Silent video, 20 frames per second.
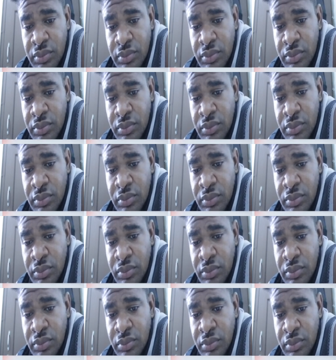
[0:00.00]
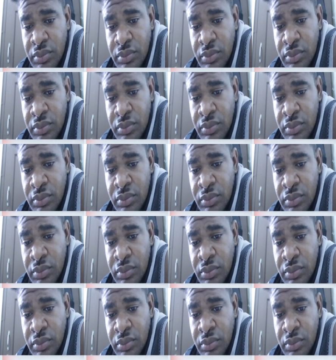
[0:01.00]

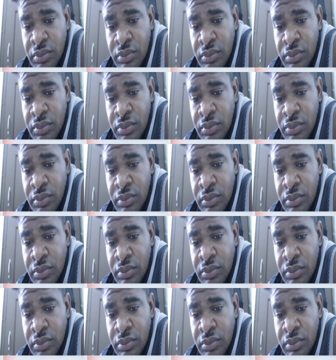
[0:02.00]
No words are spoken by the person on screen.